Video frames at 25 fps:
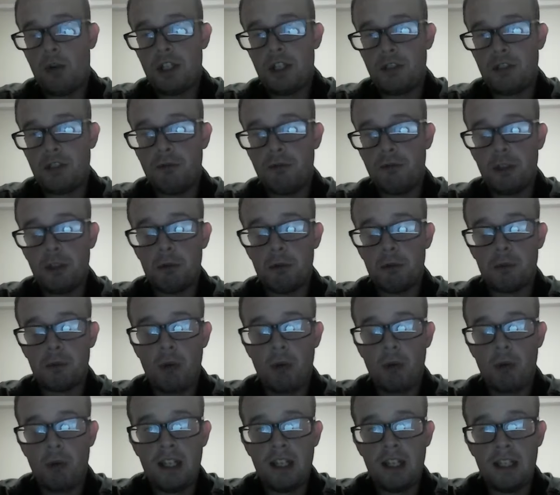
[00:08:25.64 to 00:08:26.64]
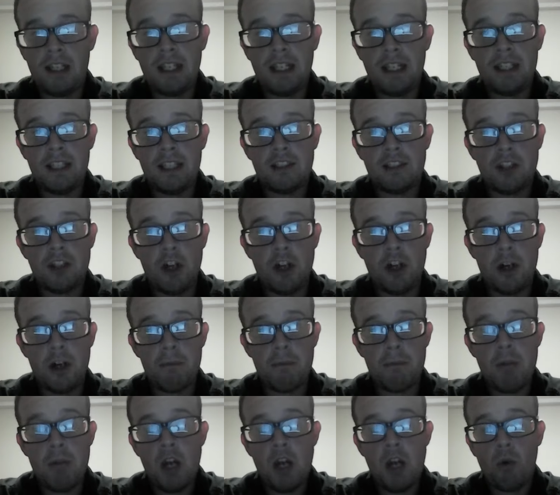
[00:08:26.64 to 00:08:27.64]
question for you as well is
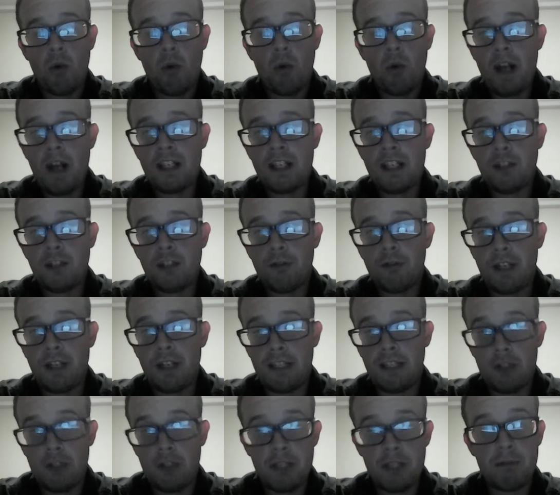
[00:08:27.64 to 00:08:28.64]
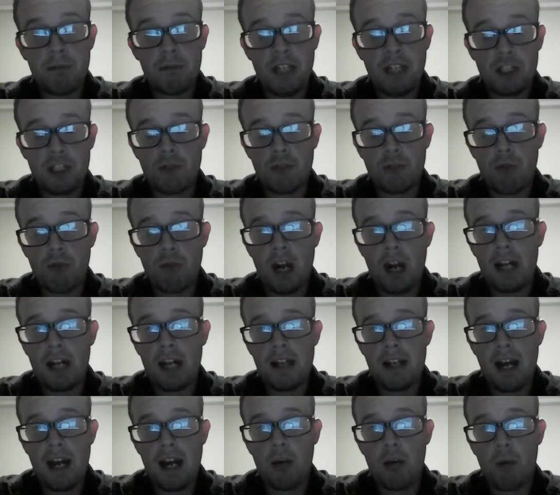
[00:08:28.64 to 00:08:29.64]
um, where do you think, if you give a prediction
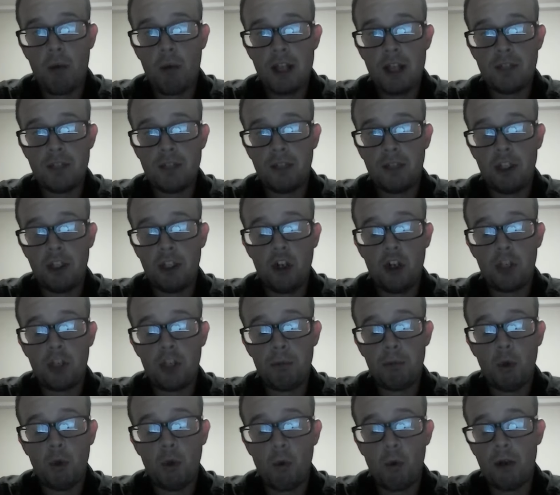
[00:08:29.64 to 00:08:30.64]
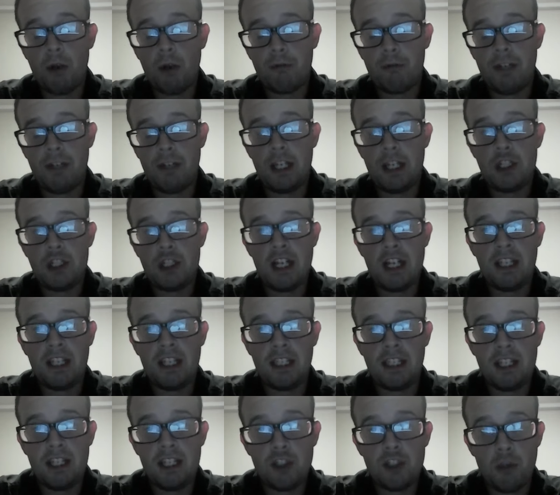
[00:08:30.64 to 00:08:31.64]
right now, where do you think Hartlepool will finish in
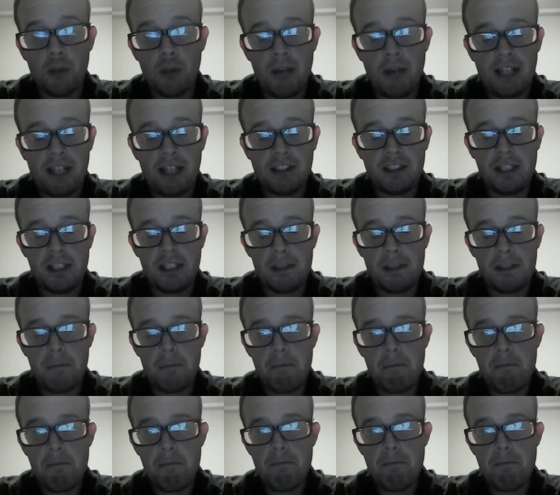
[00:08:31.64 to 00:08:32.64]
League Two next season?